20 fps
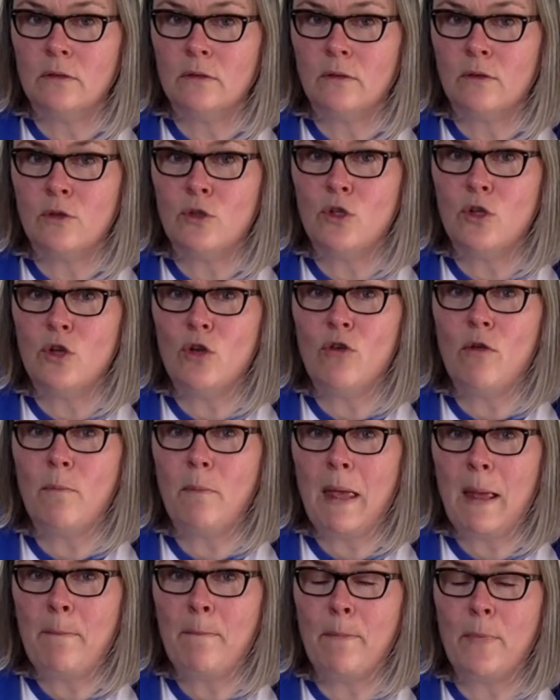Do you
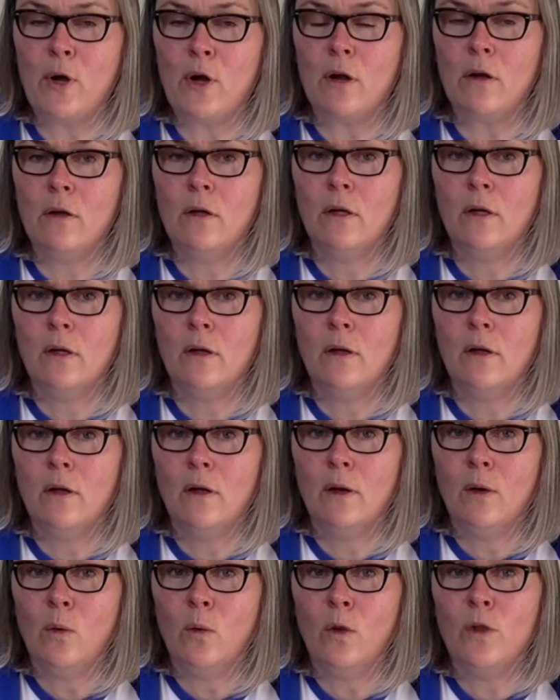remember
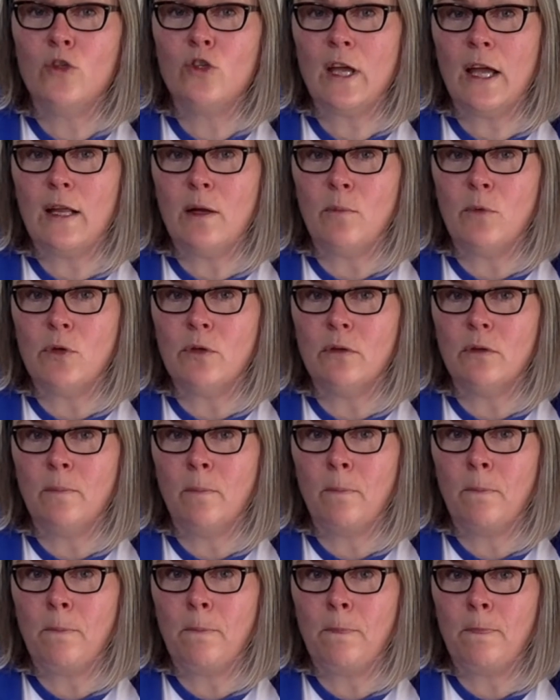which animal
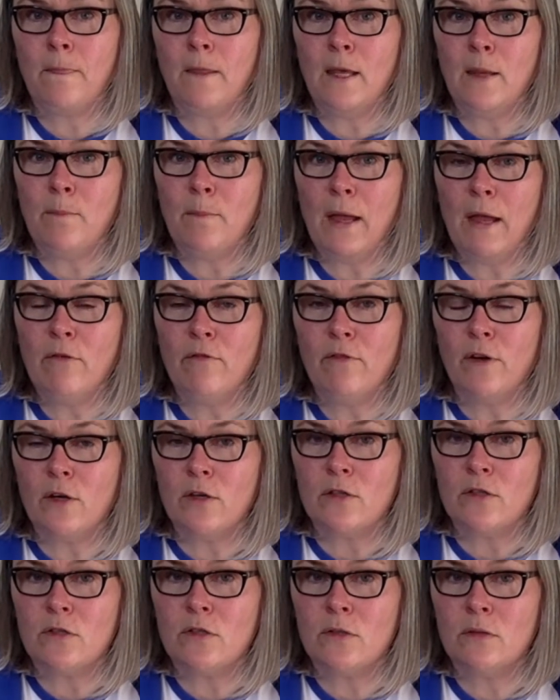he met
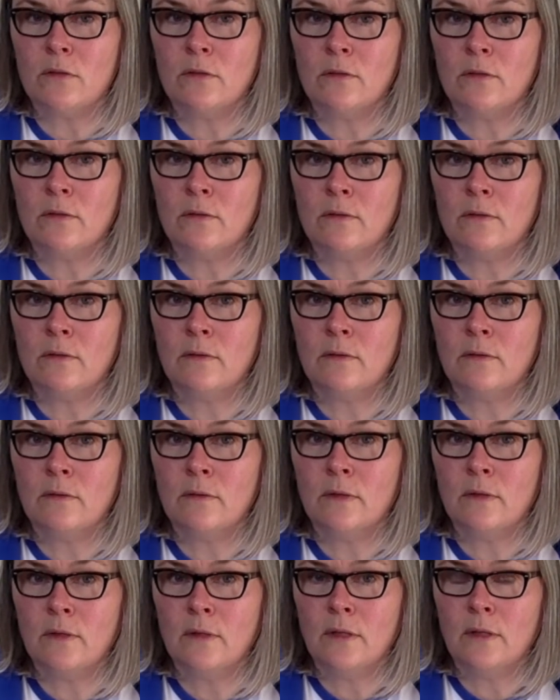first?
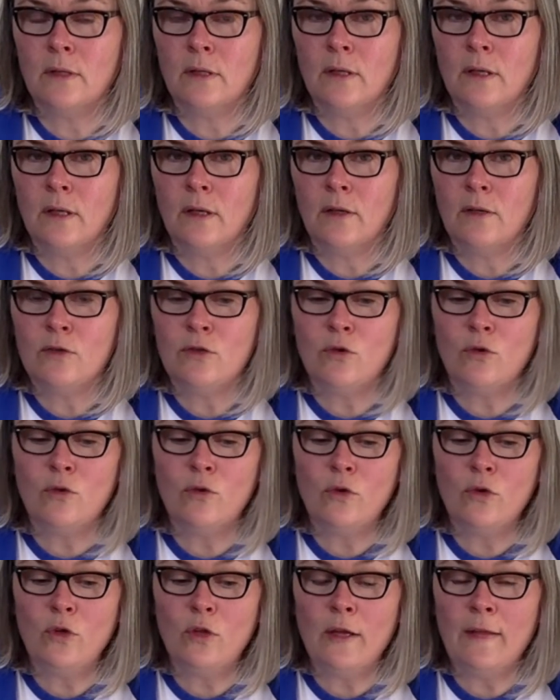
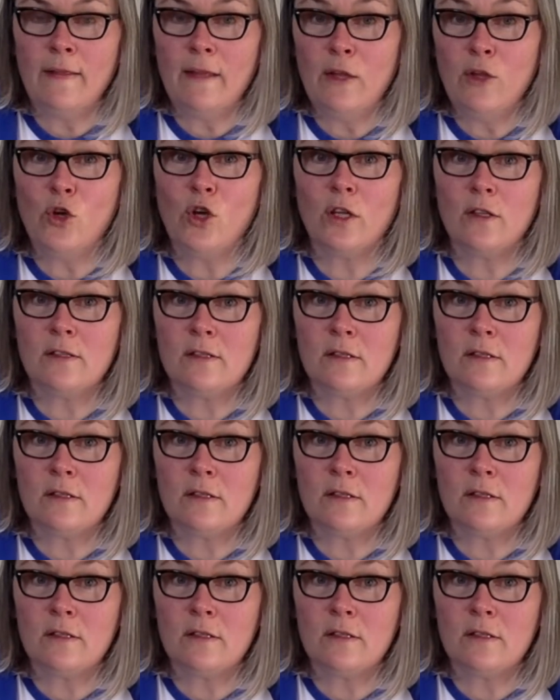So, and then you can